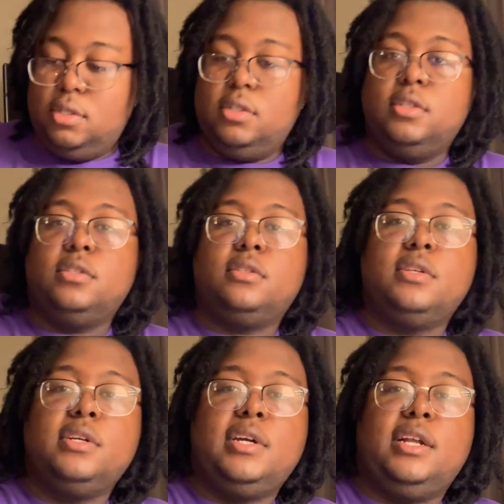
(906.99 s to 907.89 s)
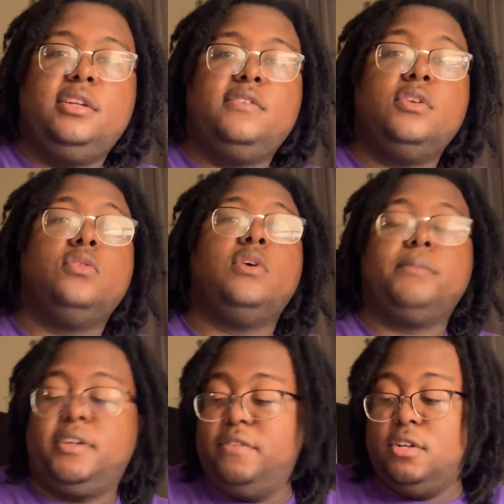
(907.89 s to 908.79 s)
This uh, I don't even know who
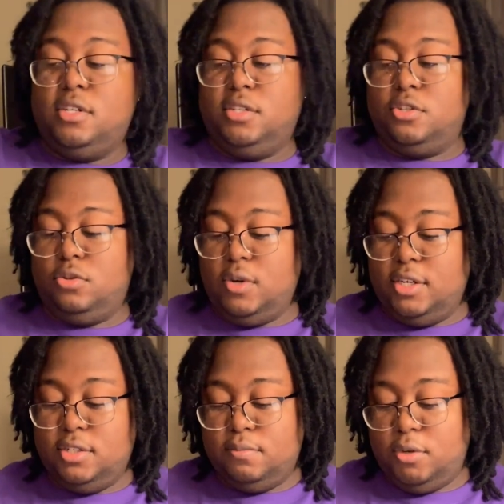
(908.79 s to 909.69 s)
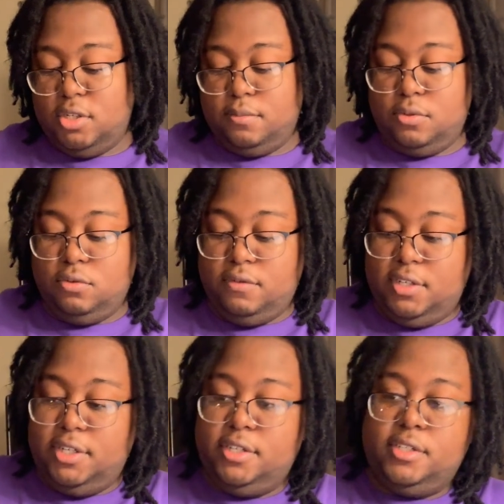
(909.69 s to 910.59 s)
I'm giving all these to. I just bought some
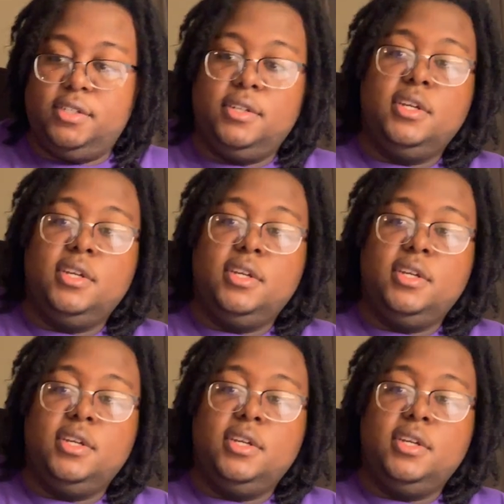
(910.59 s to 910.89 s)
souvenirs.